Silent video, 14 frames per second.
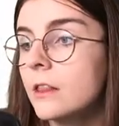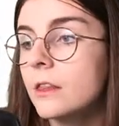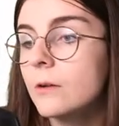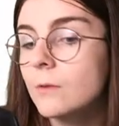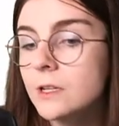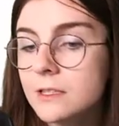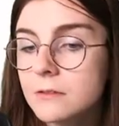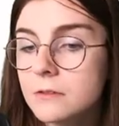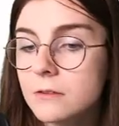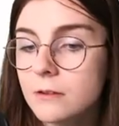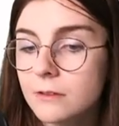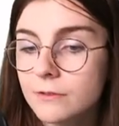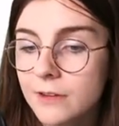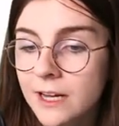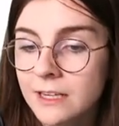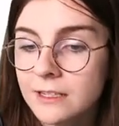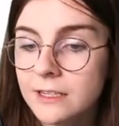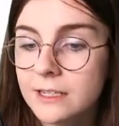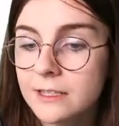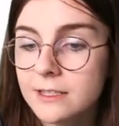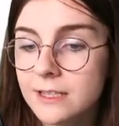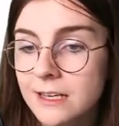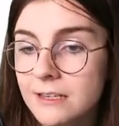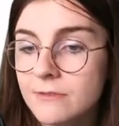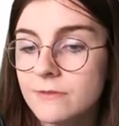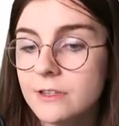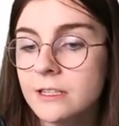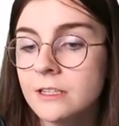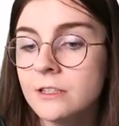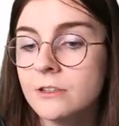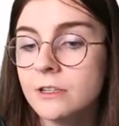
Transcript: Now once this is all defined, hit save, and then